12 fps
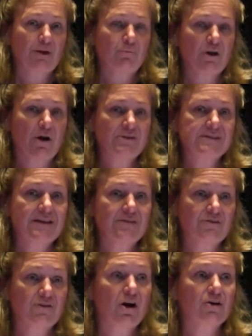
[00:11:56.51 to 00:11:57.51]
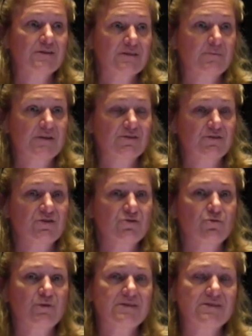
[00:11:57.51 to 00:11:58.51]
we always say that the heart is a muscle
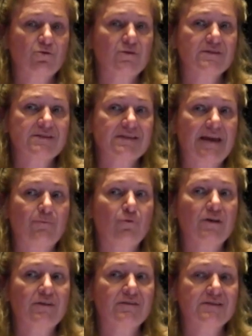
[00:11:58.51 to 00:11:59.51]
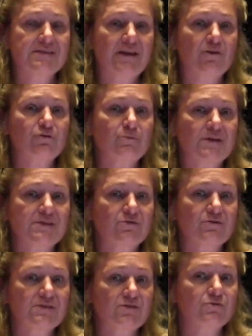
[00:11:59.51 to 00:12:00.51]
too, and so in the same way that the skeletal
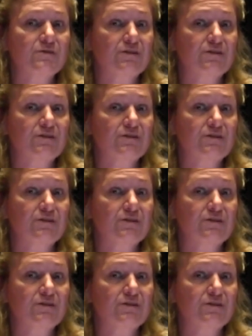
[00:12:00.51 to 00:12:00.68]
muscle is